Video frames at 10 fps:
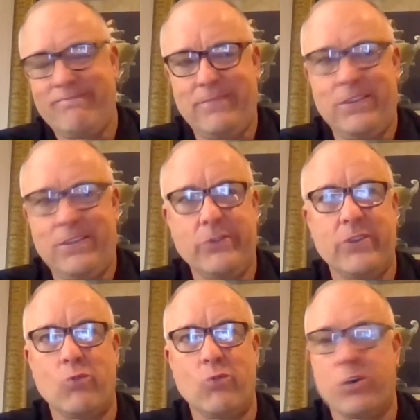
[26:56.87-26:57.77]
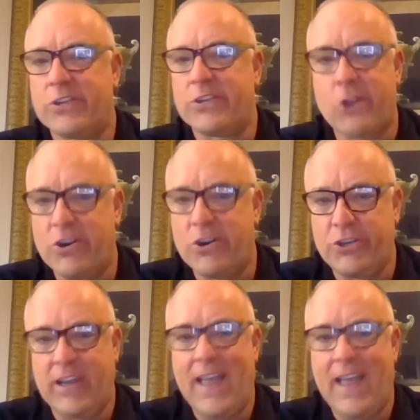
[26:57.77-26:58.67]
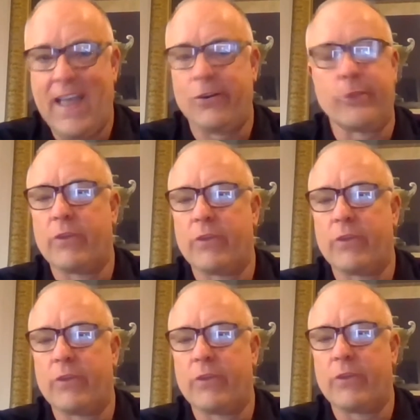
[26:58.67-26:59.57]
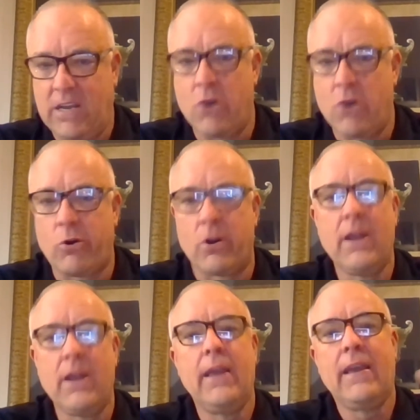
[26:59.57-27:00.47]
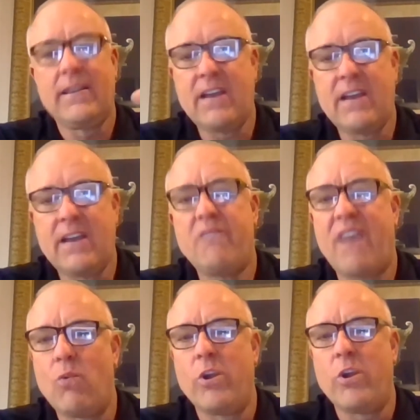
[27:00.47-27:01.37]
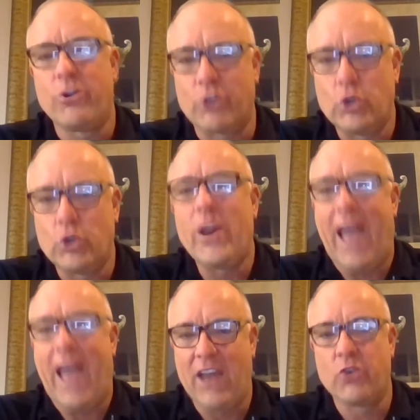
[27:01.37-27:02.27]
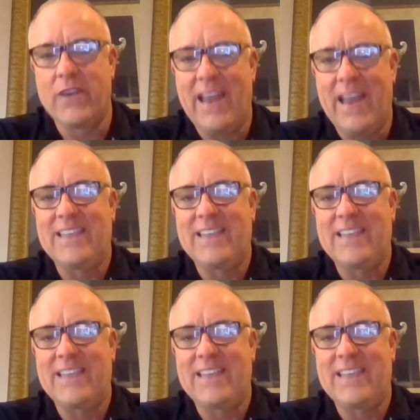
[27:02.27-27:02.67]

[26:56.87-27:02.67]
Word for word: you can work as hard as you can and you're going to bring them up to mediocre. Identify what you're good at, your innate